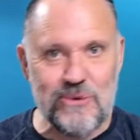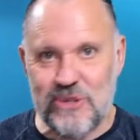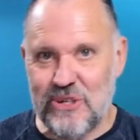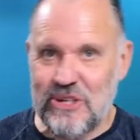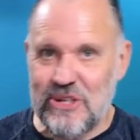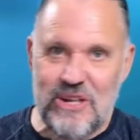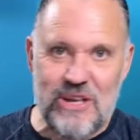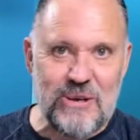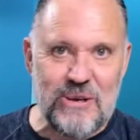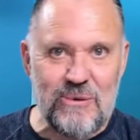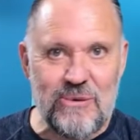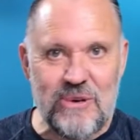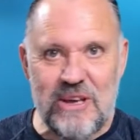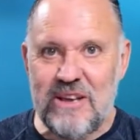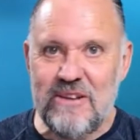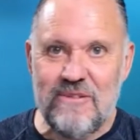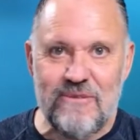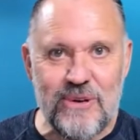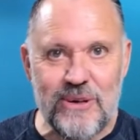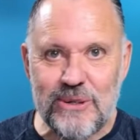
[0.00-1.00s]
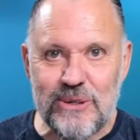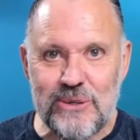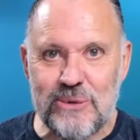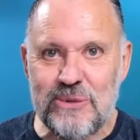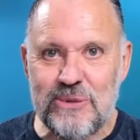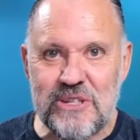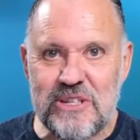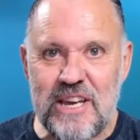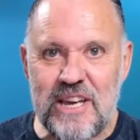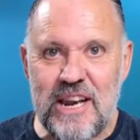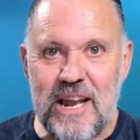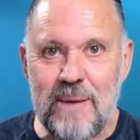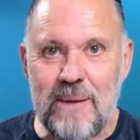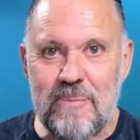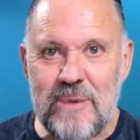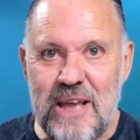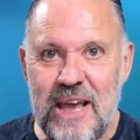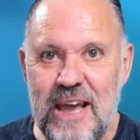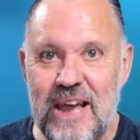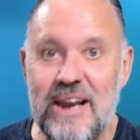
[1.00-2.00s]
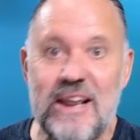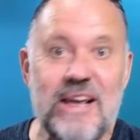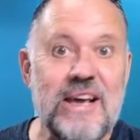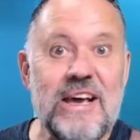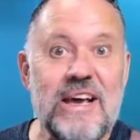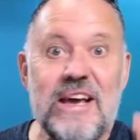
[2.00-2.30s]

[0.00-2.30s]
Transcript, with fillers: slick looking virtual setup yet.